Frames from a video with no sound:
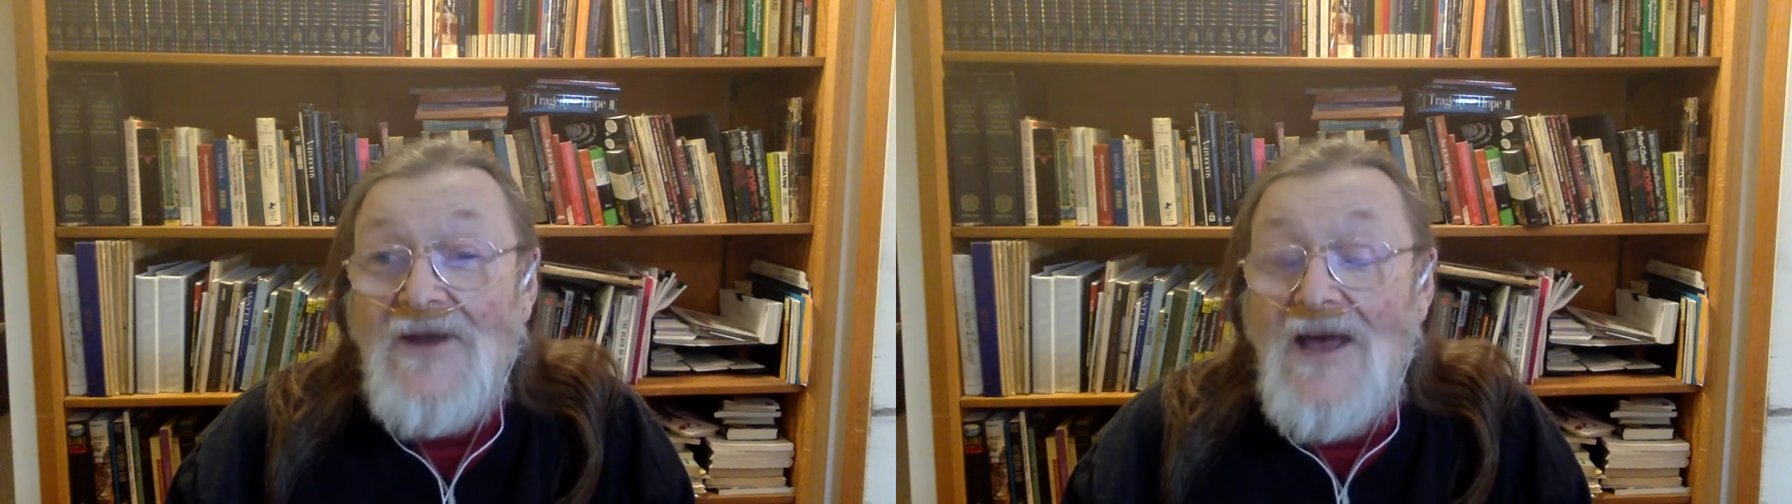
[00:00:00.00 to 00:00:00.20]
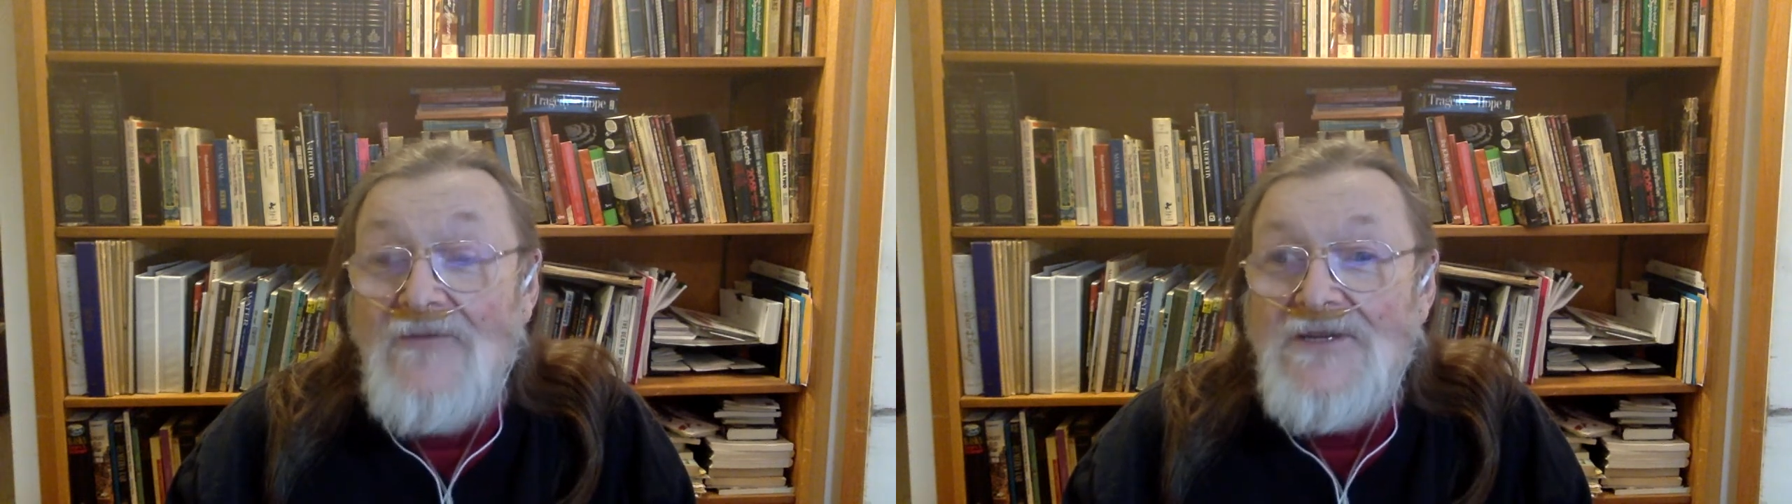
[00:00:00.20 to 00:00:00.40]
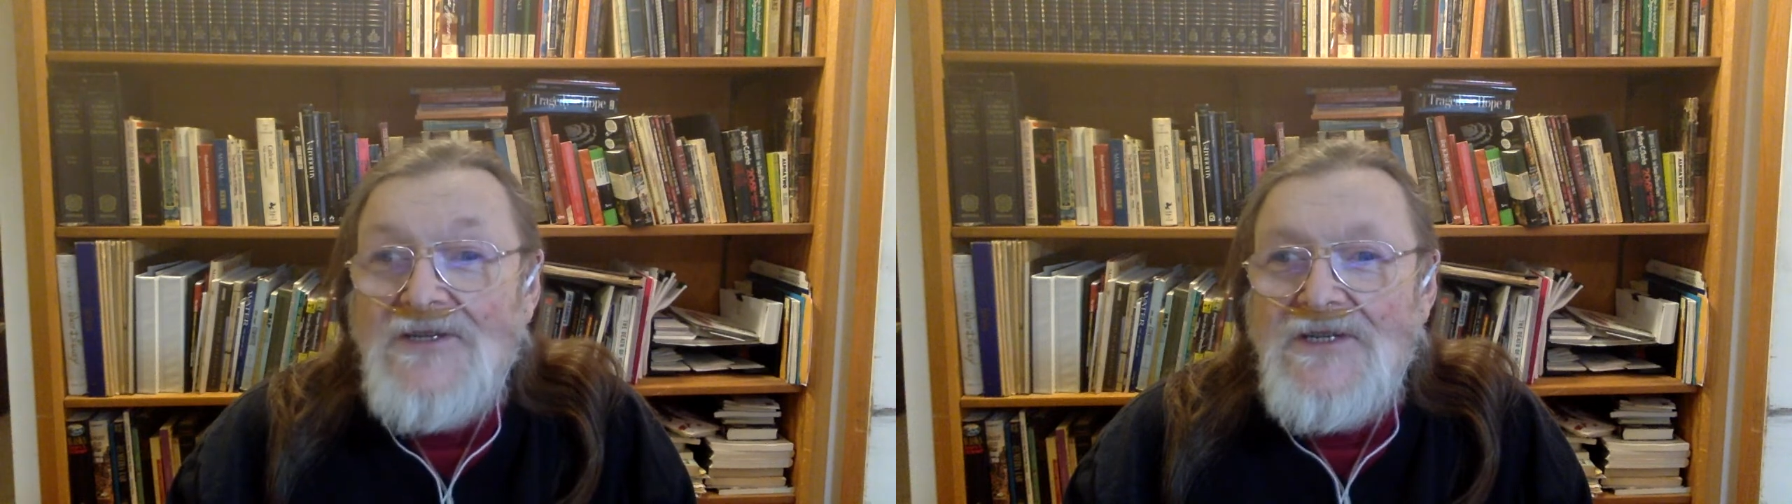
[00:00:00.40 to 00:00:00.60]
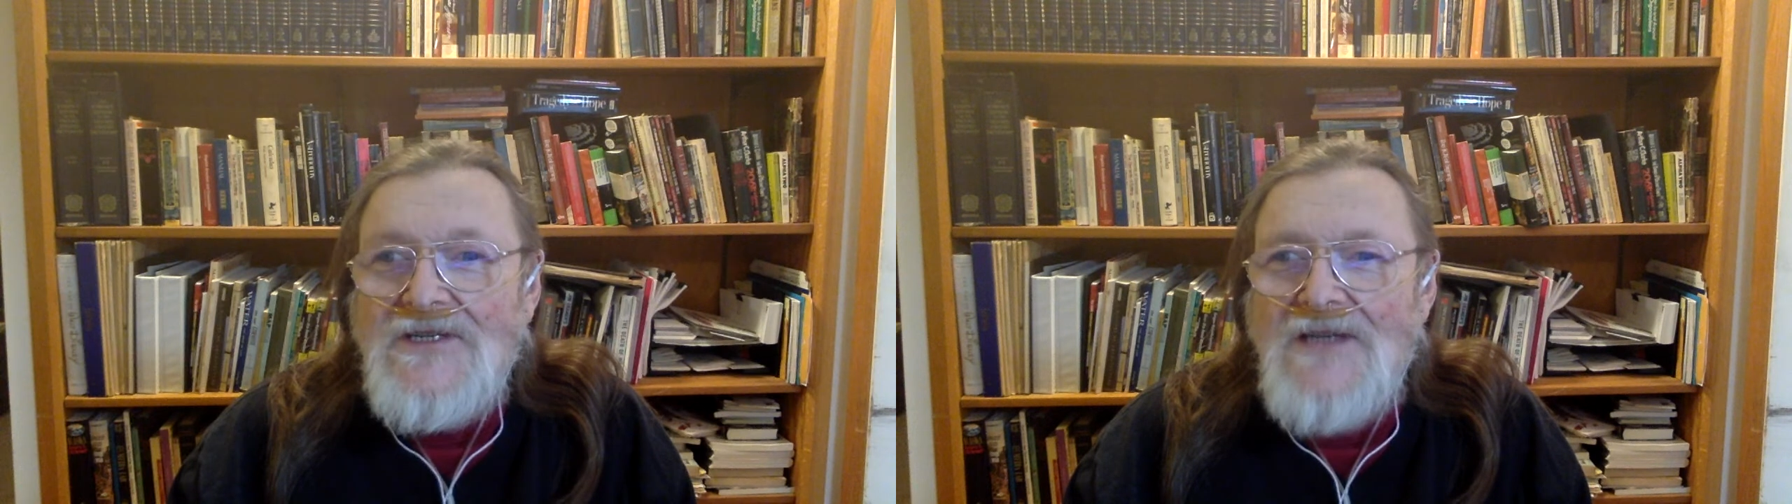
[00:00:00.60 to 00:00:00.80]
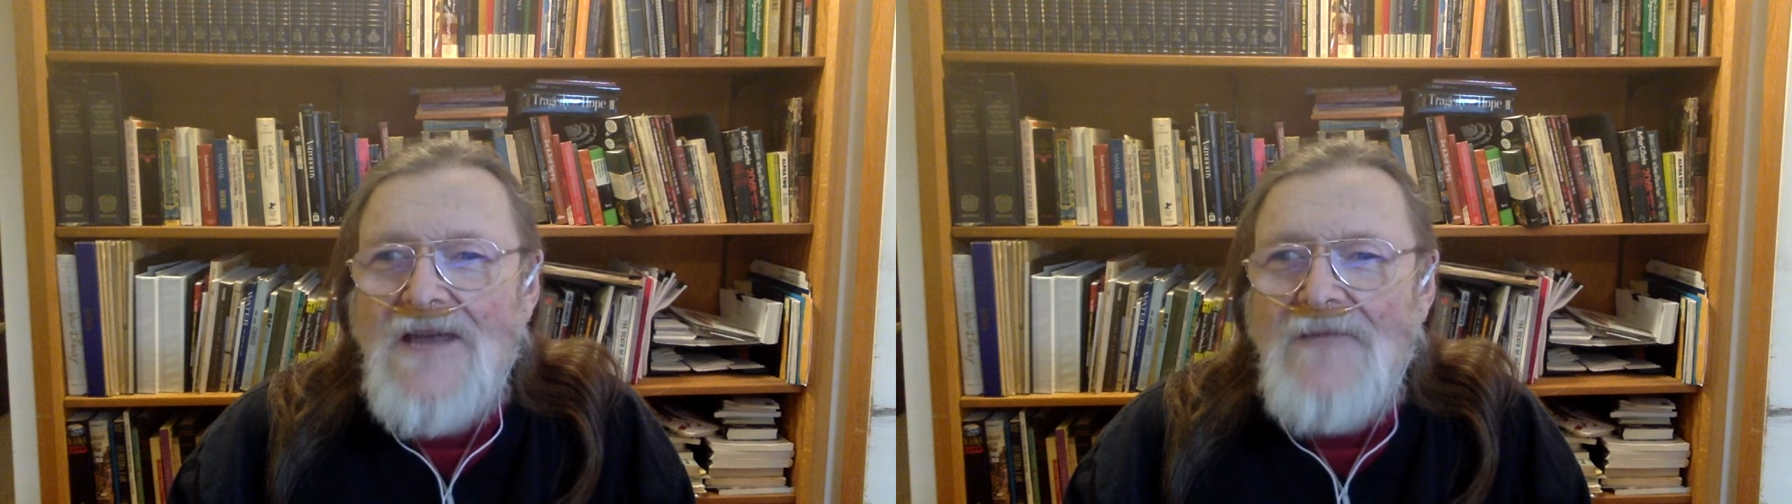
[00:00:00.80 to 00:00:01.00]
now, which
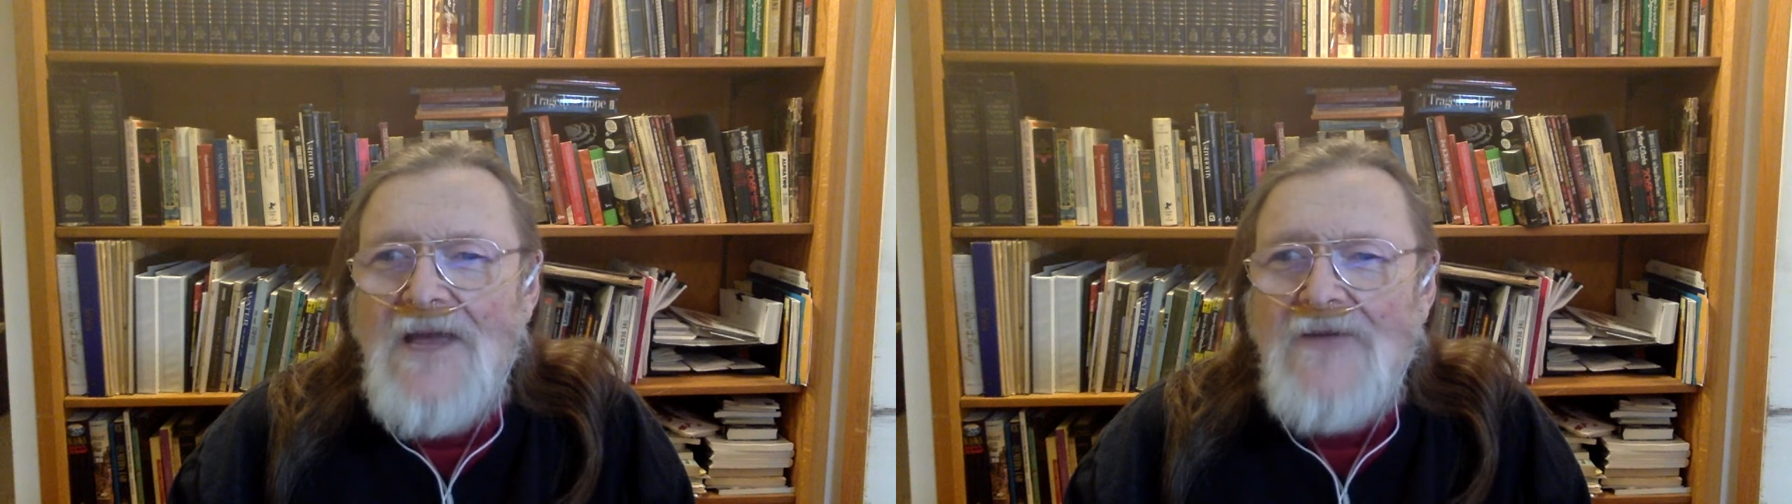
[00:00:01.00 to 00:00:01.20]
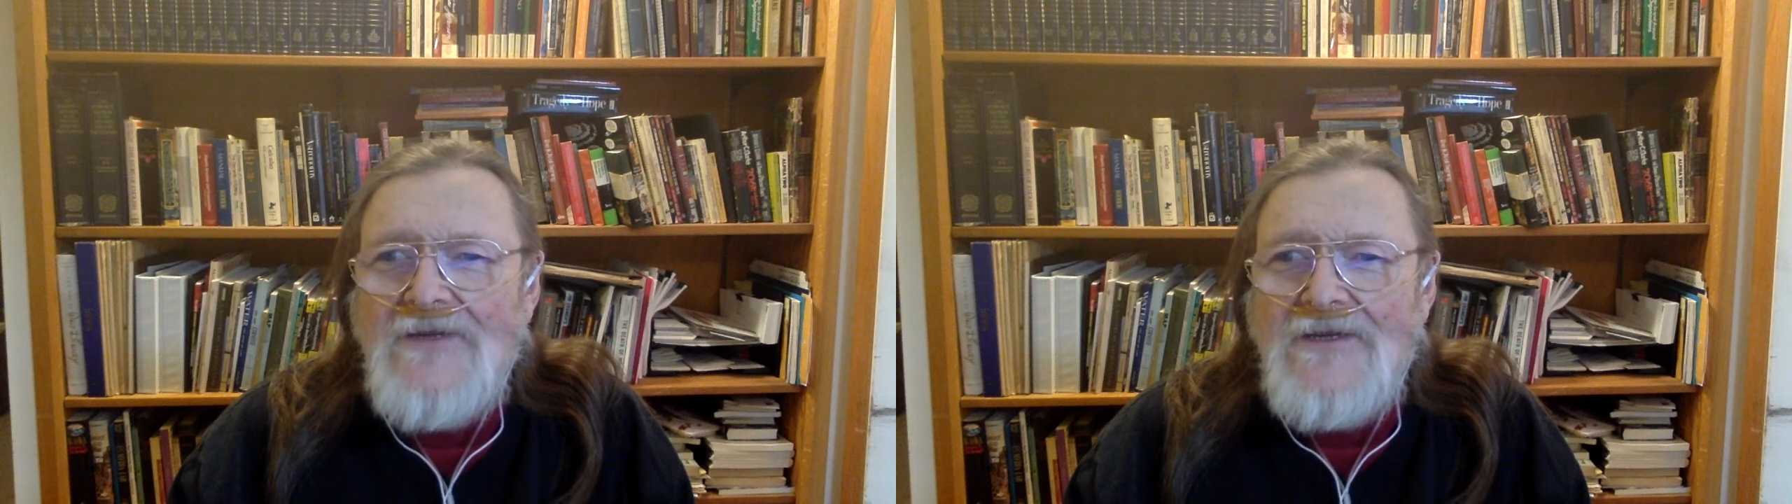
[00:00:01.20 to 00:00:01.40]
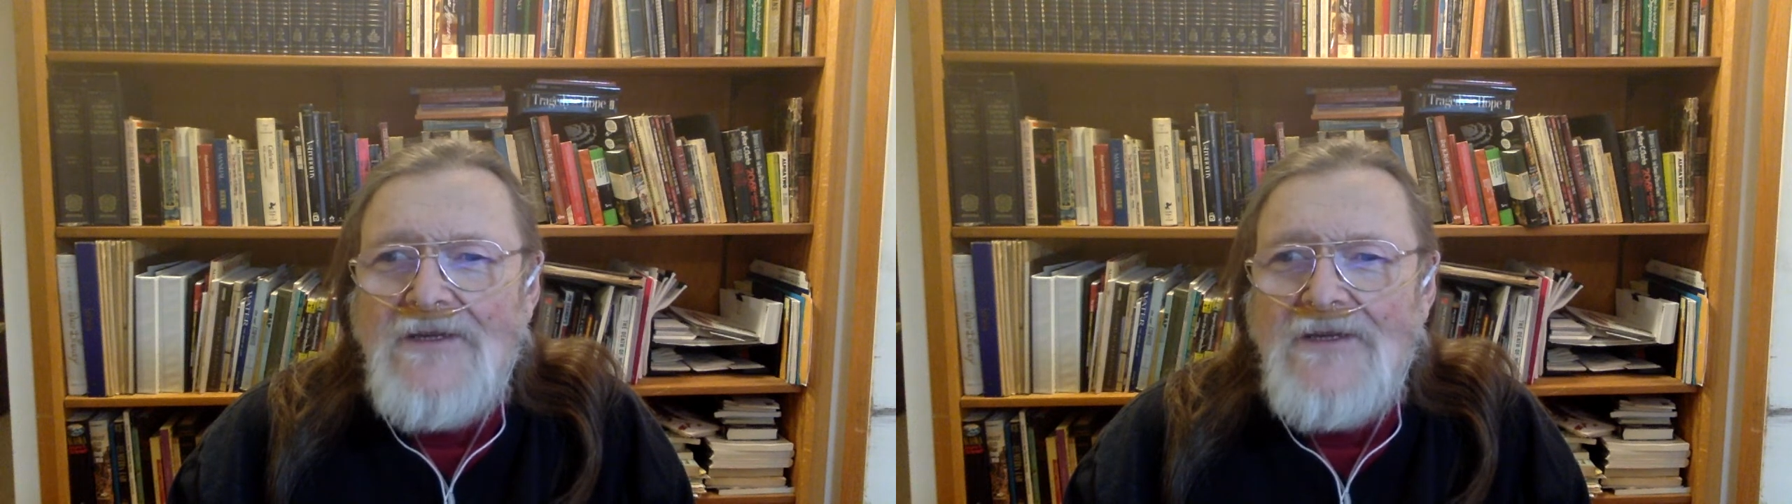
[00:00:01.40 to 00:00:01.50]
just came out